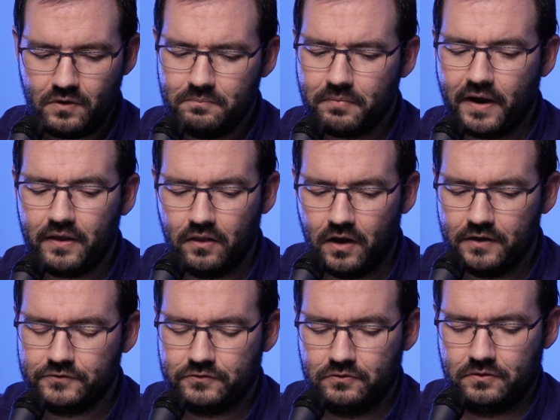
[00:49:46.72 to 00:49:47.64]

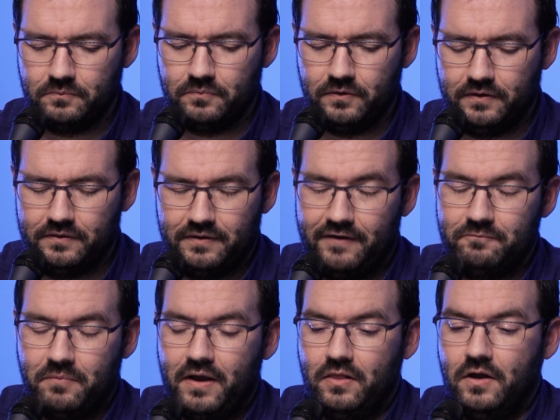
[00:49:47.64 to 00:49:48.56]
biological or
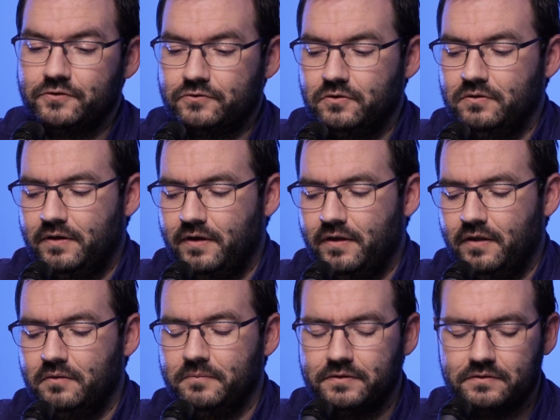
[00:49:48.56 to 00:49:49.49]
have biological
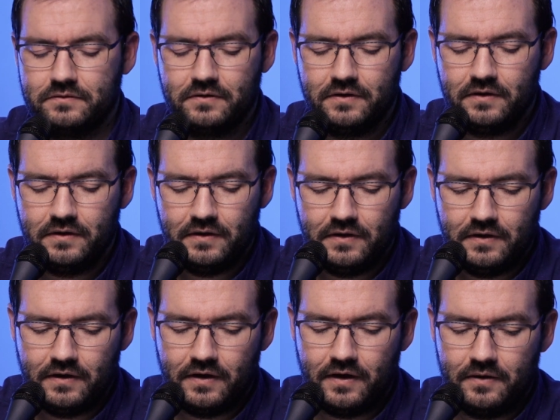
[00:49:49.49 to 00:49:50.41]
elements,
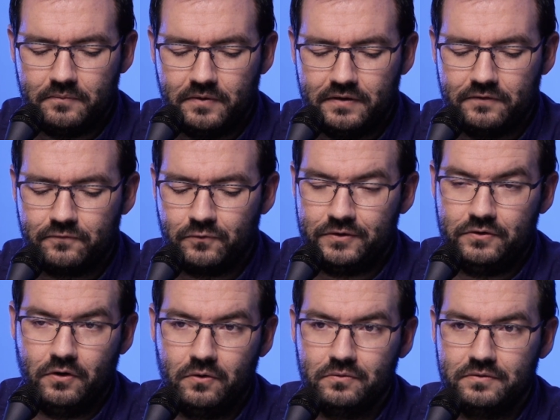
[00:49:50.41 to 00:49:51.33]
and if we
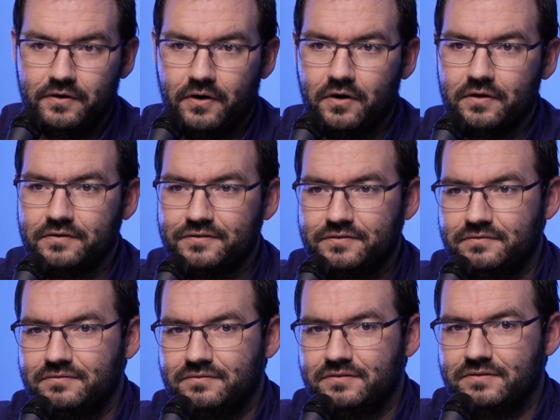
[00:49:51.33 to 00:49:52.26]
don't, there are
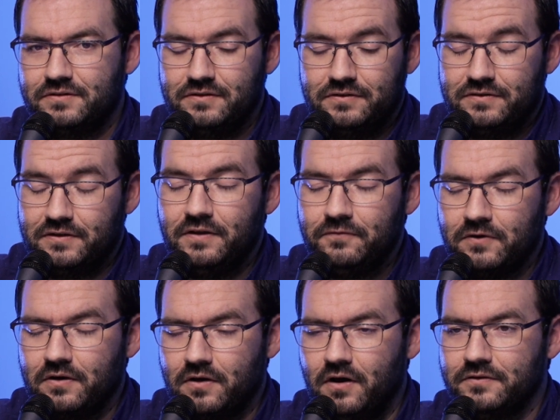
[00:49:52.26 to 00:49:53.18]

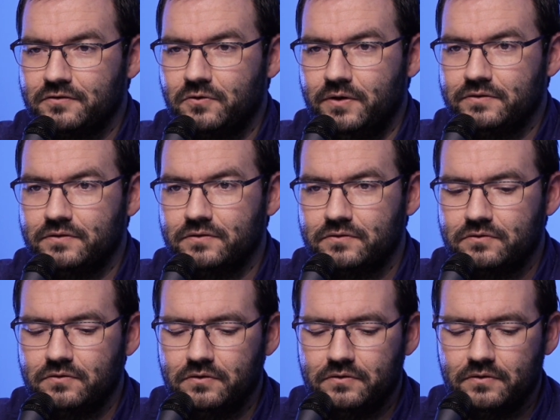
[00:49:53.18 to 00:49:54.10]
significant consequences
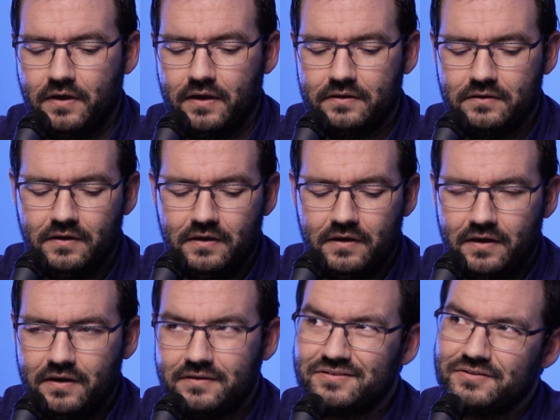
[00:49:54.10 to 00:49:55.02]
to that.
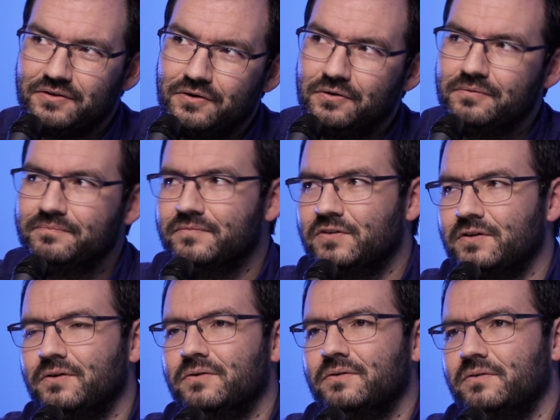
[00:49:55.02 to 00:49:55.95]
And so,
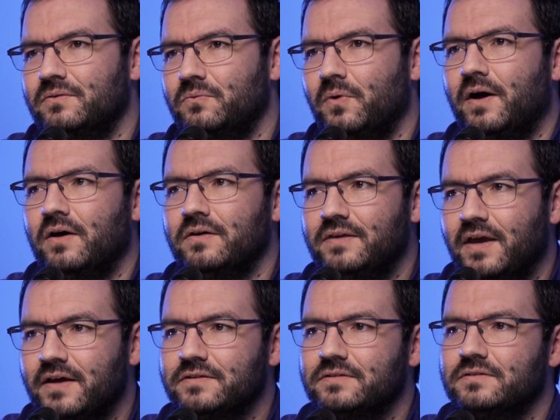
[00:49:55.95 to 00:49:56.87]
while
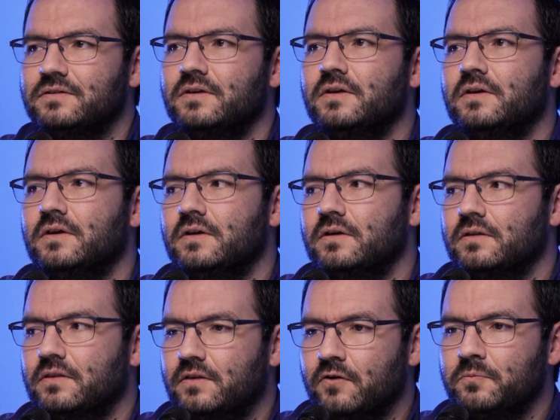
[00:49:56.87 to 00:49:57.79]
yes,
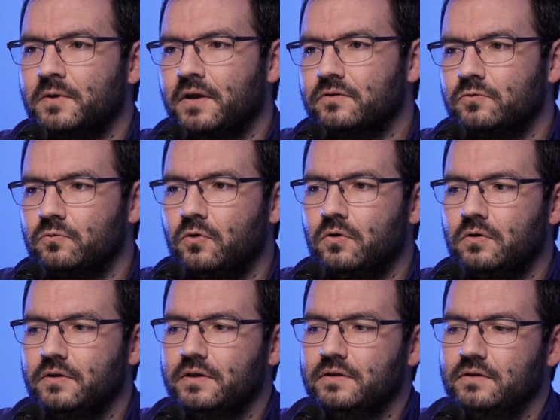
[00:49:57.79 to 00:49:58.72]
the government has a
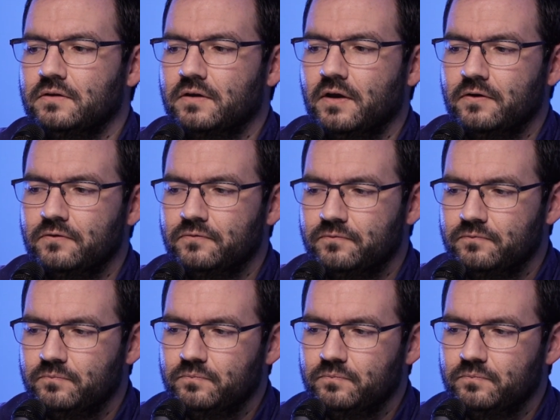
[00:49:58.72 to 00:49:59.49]
role in kind of